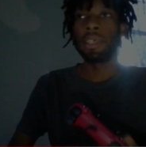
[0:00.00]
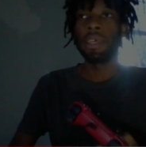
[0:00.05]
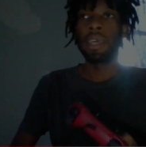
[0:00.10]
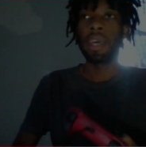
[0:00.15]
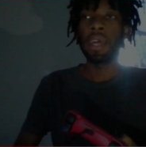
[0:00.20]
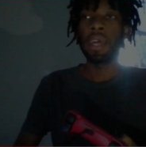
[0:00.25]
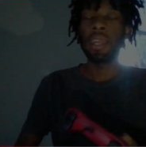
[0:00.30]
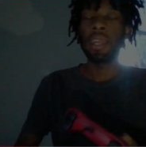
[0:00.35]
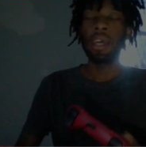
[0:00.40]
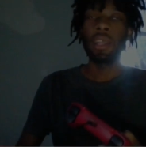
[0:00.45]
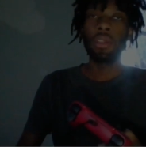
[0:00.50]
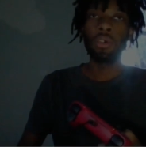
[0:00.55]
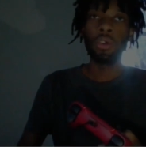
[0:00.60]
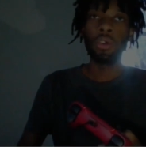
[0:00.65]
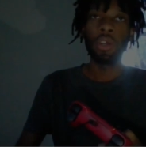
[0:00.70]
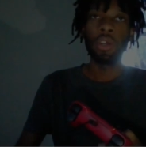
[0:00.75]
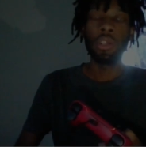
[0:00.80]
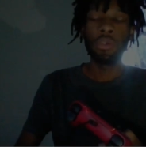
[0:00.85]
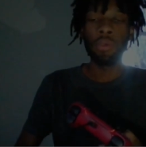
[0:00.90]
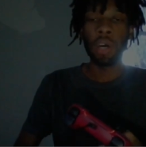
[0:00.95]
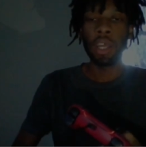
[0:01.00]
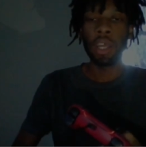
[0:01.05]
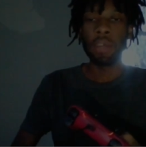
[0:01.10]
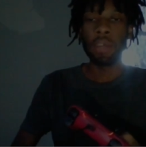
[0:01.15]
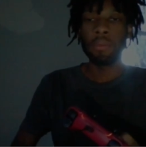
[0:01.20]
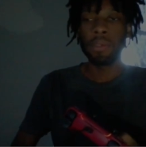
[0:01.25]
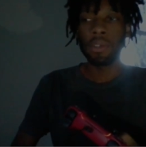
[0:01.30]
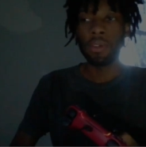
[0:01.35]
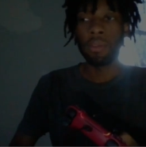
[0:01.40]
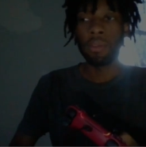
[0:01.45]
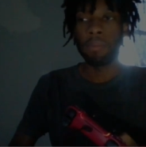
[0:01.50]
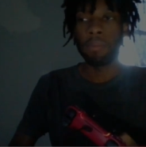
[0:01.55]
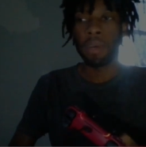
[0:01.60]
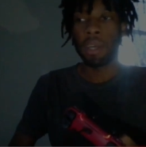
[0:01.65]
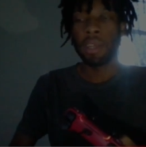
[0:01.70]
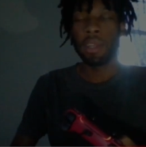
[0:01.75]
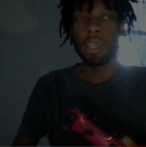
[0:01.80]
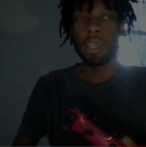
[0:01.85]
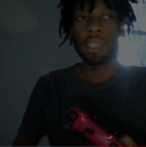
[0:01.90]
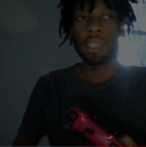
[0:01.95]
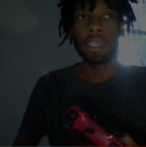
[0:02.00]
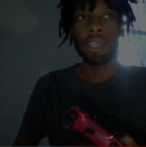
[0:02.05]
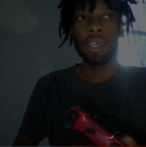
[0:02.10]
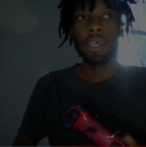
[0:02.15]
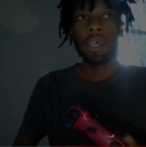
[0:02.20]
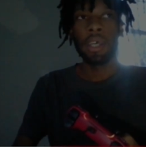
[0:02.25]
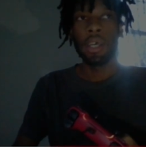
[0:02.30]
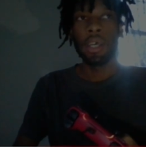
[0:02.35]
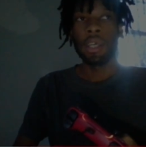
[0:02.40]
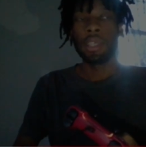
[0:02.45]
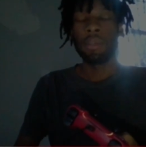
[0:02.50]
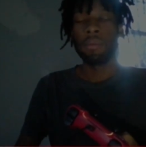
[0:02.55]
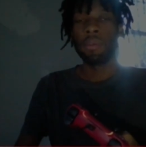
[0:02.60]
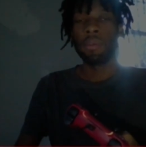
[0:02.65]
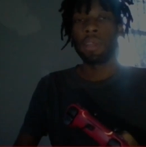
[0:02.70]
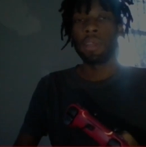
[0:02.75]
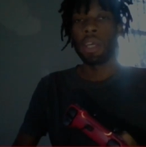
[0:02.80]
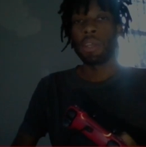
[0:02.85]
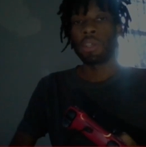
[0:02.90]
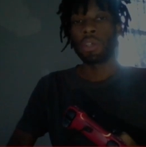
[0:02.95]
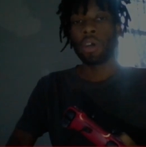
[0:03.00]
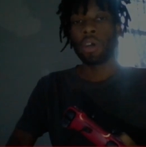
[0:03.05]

He got like 32 items on the bucket list. Some things